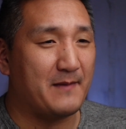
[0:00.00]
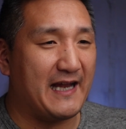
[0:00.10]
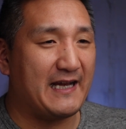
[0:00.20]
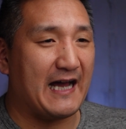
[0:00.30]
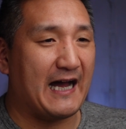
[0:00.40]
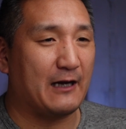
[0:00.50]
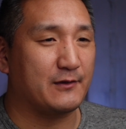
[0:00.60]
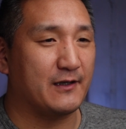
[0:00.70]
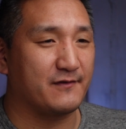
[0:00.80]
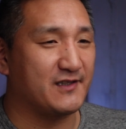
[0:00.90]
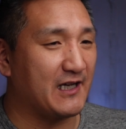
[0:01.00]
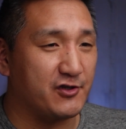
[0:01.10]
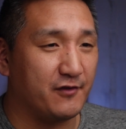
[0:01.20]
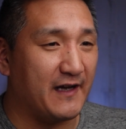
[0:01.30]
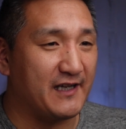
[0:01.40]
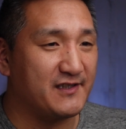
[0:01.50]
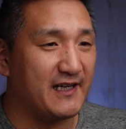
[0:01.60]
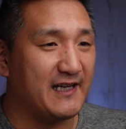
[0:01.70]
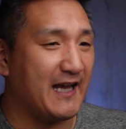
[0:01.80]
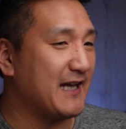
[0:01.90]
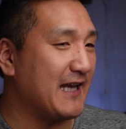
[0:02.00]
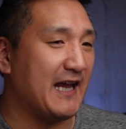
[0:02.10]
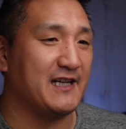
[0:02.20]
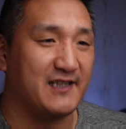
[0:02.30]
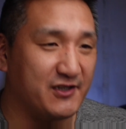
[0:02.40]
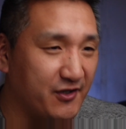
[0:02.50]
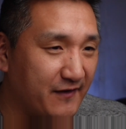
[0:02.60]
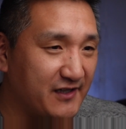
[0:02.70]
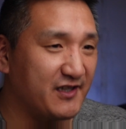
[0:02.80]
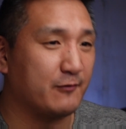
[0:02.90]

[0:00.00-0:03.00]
made out of Sangiovese, aka Sangiovese